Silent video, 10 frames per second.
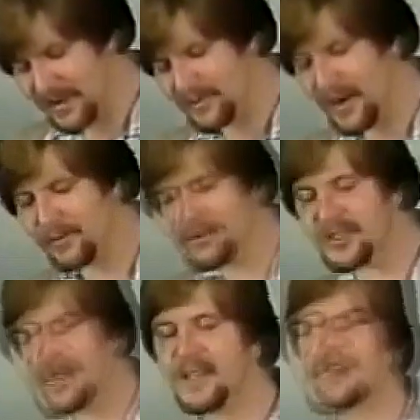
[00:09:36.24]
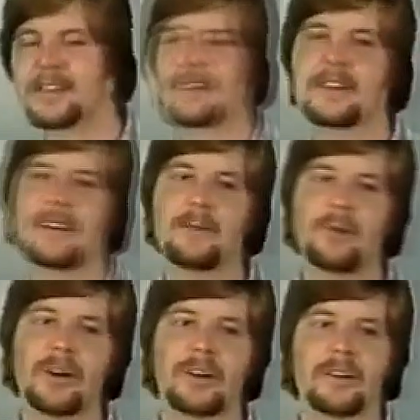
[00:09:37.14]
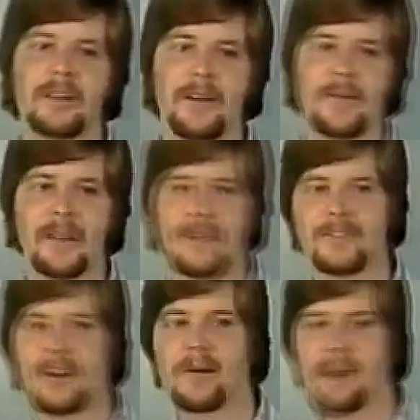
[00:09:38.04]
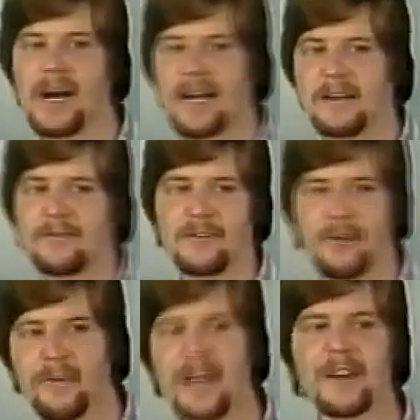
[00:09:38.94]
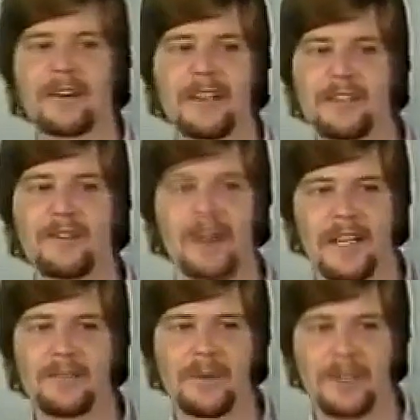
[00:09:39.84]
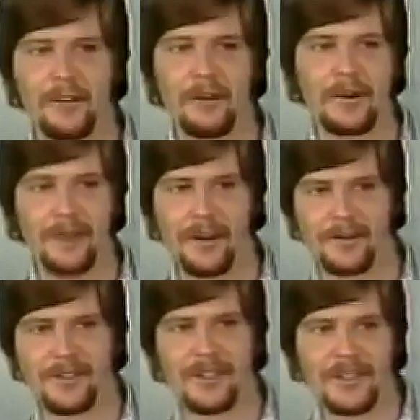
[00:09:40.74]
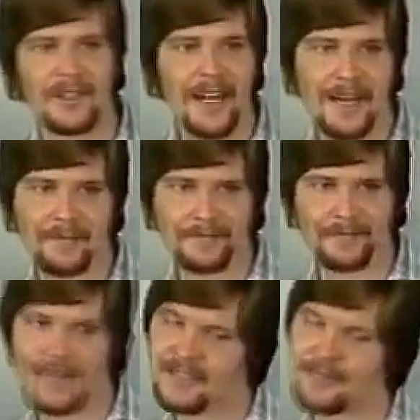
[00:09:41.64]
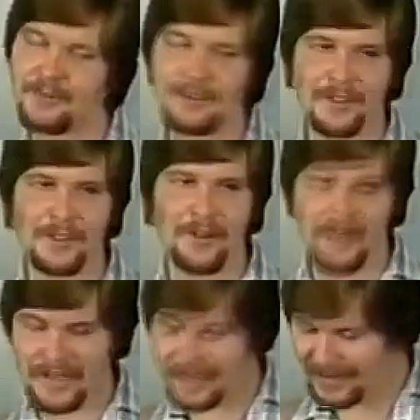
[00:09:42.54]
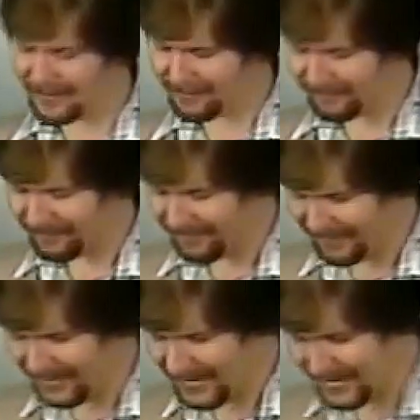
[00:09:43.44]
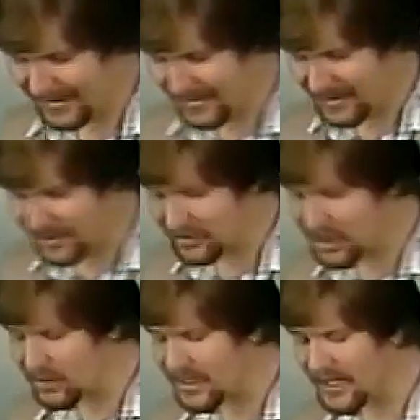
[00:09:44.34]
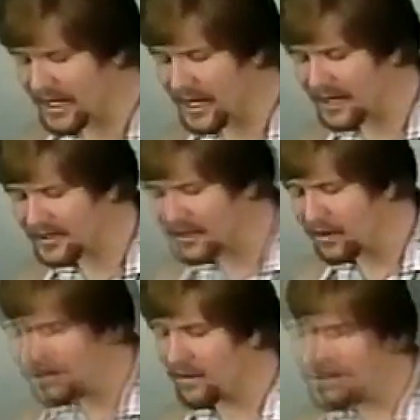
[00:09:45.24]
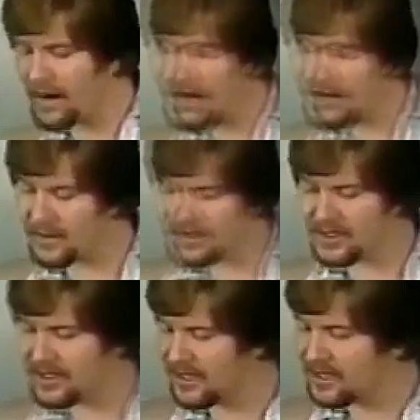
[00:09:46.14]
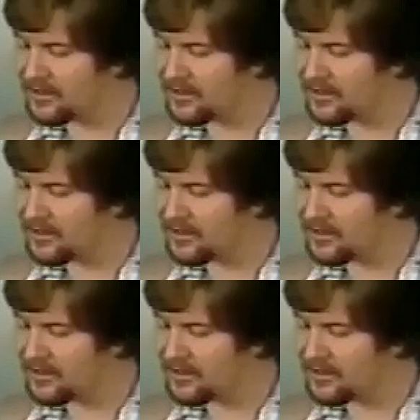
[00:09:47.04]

The Bible says in the book Jeremiah, for your maker is your husband, the Lord of hosts is His name. That's a real security, isn't it? So she went to God and said, oh Lord, I know what she said.